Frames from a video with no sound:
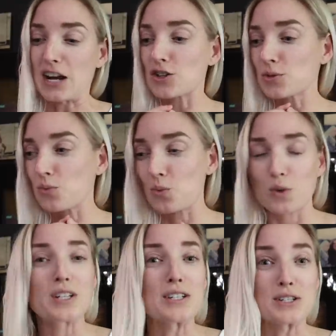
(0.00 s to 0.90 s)
I just
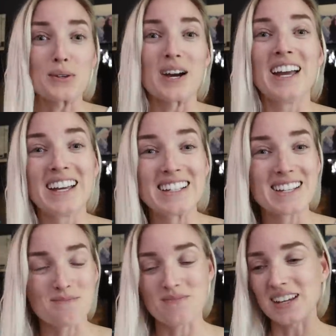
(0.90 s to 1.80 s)
wouldn't do
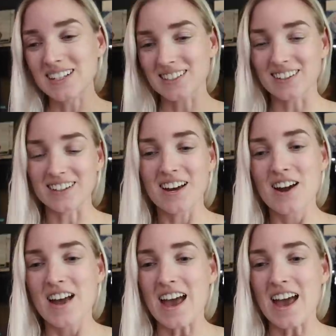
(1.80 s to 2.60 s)
it based on